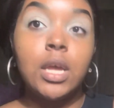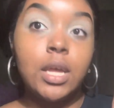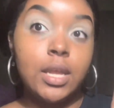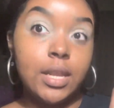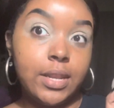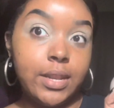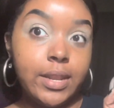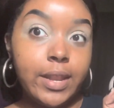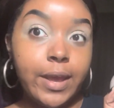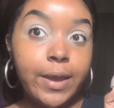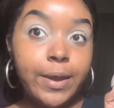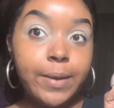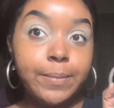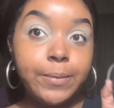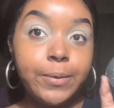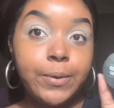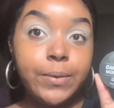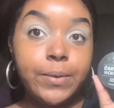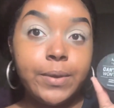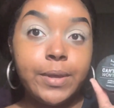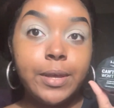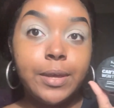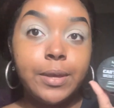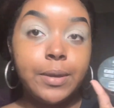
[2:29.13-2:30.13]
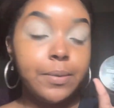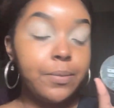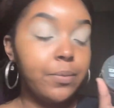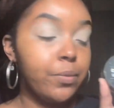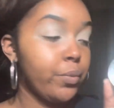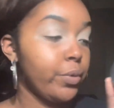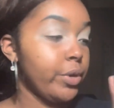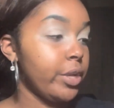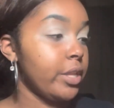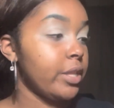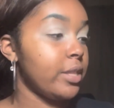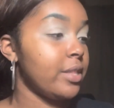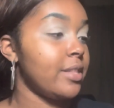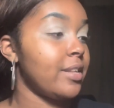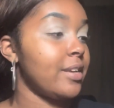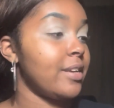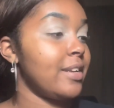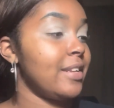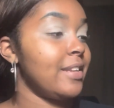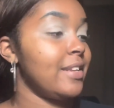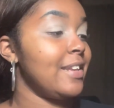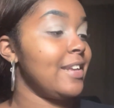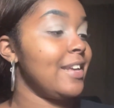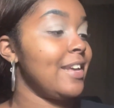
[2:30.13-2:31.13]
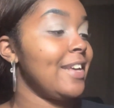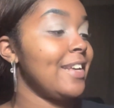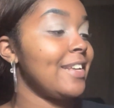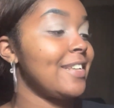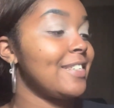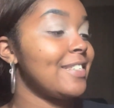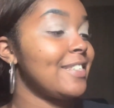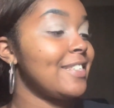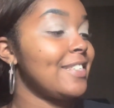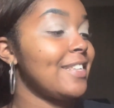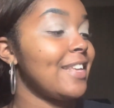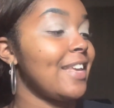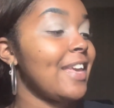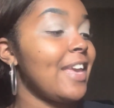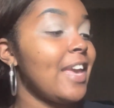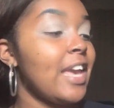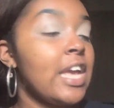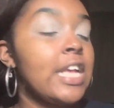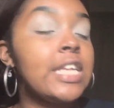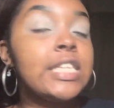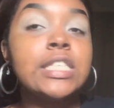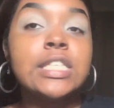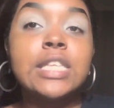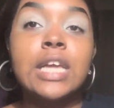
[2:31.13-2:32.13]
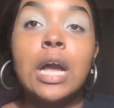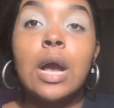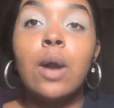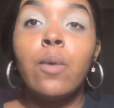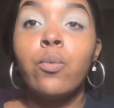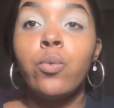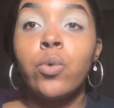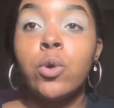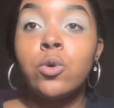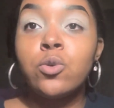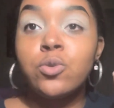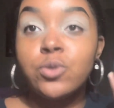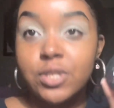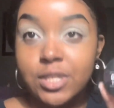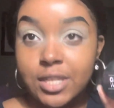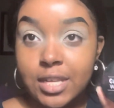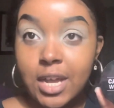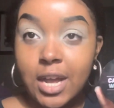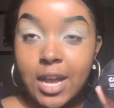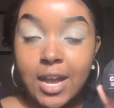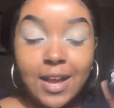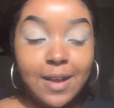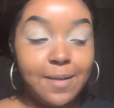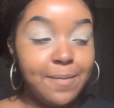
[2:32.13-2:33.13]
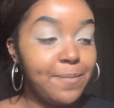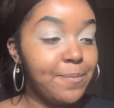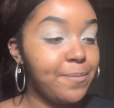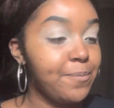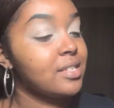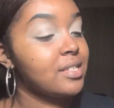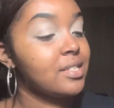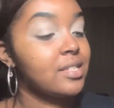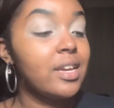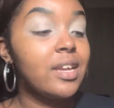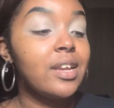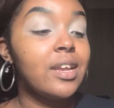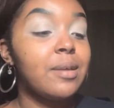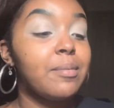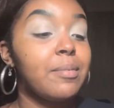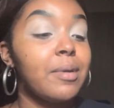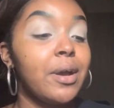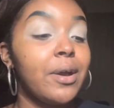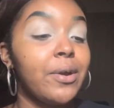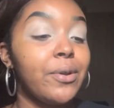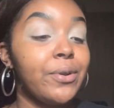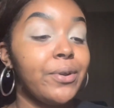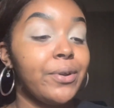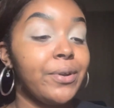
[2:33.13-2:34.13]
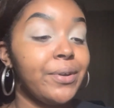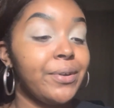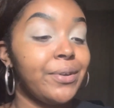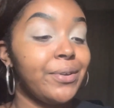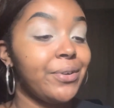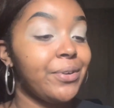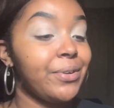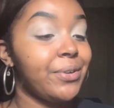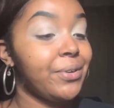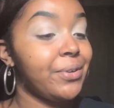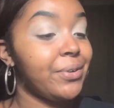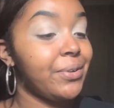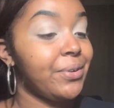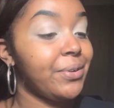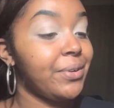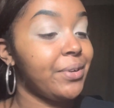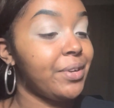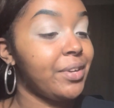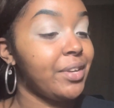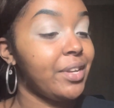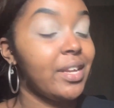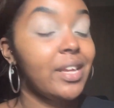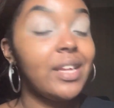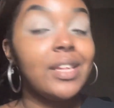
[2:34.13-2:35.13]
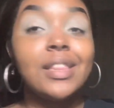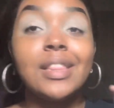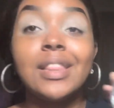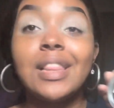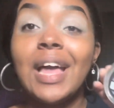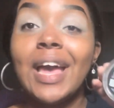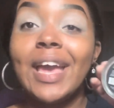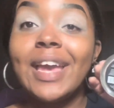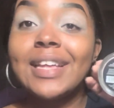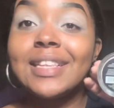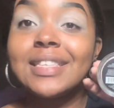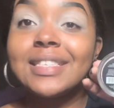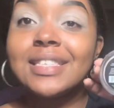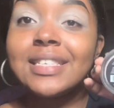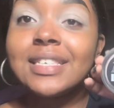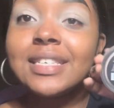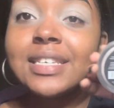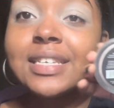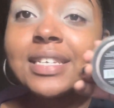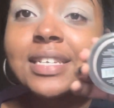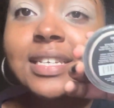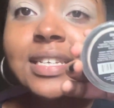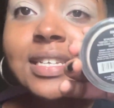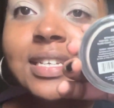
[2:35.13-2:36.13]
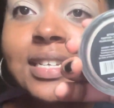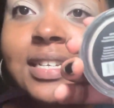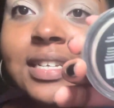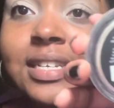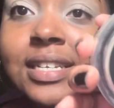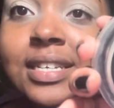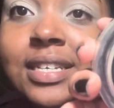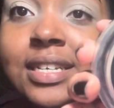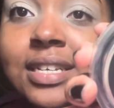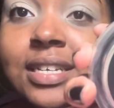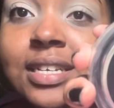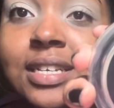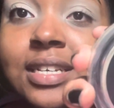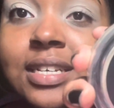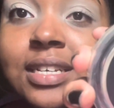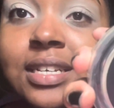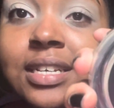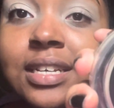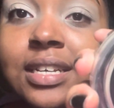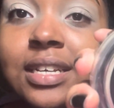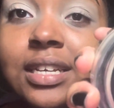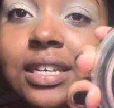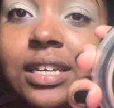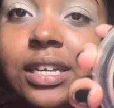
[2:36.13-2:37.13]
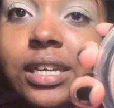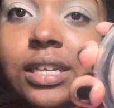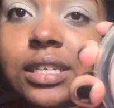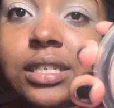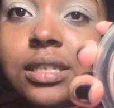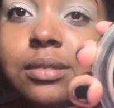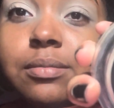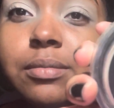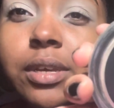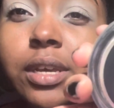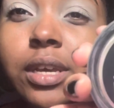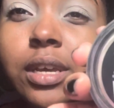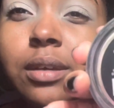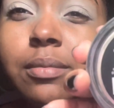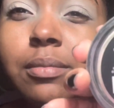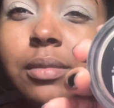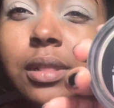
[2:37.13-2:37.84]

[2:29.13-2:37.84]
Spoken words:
now I'm going in with the NYX Can't Stop Won't Stop setting powder in light. Yes ma'am,